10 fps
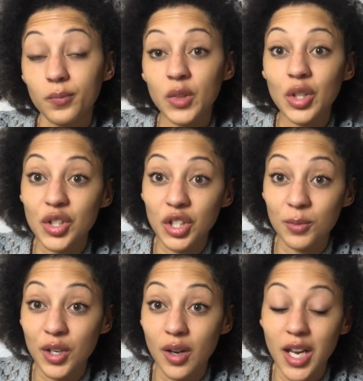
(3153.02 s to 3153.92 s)
Nottingham
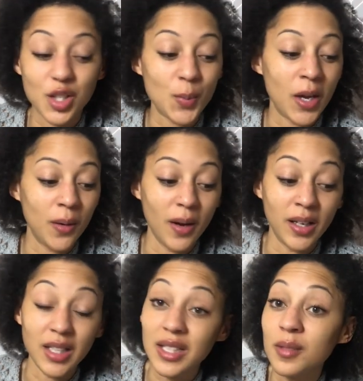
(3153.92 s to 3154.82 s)
Yarn Expo and
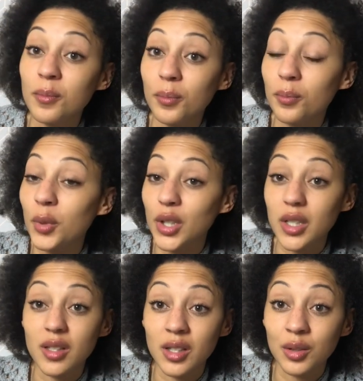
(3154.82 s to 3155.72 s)
I didn't put
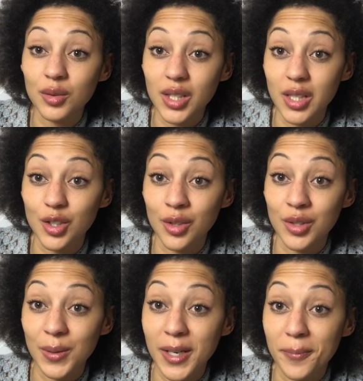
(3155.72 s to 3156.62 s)
a single stitch
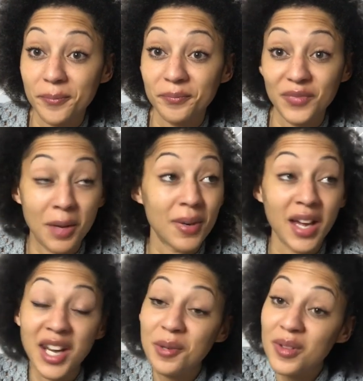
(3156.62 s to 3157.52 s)
onto it, but I
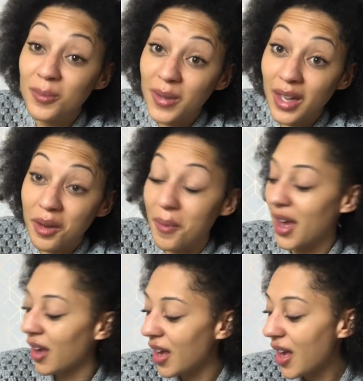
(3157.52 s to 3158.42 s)
had it with me anyway, and
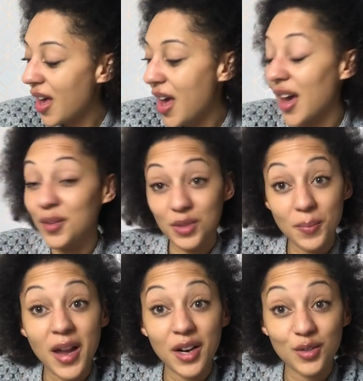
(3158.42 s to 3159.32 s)
it was a
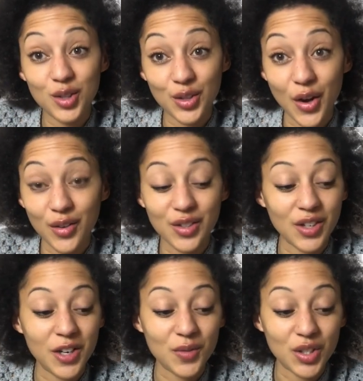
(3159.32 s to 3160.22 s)
pair of socks that
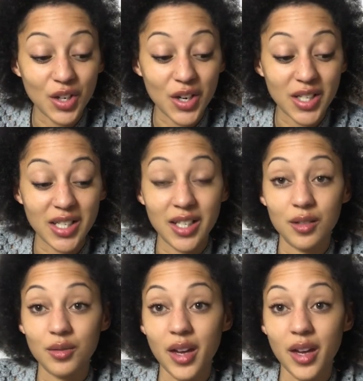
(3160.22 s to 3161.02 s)
I've started.